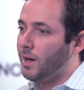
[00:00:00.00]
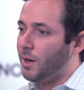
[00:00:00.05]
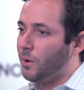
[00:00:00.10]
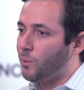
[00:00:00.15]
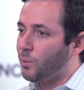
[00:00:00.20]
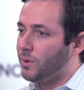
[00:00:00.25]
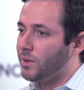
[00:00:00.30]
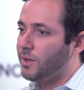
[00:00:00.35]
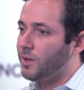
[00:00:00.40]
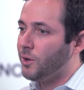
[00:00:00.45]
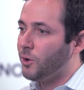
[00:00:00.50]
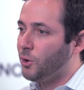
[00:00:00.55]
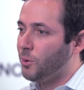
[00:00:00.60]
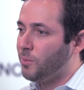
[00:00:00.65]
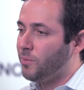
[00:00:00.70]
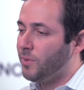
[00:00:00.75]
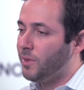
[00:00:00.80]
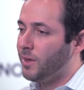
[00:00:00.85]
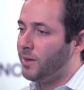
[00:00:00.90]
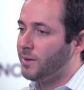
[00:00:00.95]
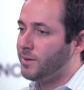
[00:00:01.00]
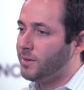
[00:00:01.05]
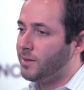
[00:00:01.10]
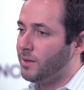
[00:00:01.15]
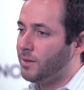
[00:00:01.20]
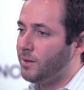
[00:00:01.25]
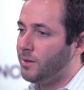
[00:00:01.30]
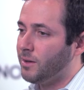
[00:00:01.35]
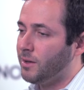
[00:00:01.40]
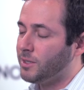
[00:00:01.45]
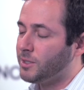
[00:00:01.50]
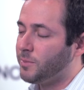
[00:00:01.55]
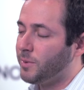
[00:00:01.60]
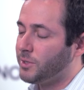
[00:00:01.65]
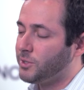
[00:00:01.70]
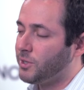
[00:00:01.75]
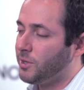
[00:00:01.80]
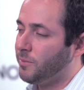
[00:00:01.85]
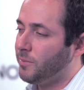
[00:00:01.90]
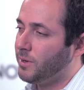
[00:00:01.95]
I really hope that, uh,
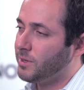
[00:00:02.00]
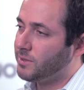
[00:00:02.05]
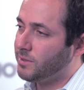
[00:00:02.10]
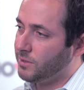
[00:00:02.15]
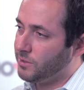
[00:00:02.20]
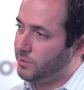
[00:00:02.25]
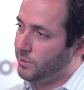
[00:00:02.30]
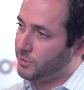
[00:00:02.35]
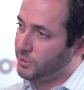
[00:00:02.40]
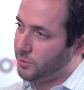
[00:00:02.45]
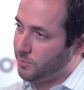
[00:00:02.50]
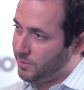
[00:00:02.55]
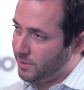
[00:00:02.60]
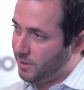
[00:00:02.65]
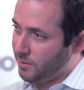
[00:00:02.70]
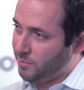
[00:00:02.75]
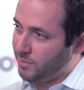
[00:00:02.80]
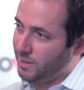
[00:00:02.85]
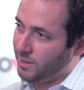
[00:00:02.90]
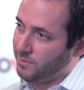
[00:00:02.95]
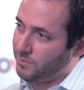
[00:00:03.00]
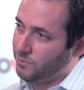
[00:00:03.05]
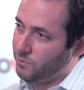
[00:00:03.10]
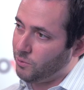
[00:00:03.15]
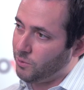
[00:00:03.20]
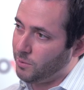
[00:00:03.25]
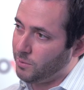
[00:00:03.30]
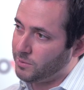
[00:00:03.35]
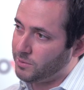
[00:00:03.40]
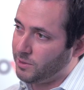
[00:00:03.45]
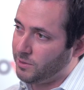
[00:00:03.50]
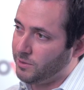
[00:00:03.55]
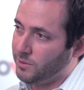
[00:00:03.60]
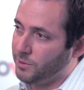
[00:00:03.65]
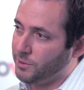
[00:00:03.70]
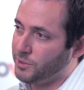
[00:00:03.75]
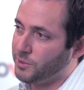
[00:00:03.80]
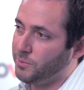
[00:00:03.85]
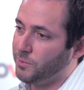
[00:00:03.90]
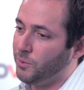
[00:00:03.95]
especially amongst the social media platforms,
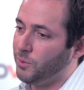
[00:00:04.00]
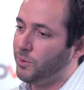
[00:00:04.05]
that there's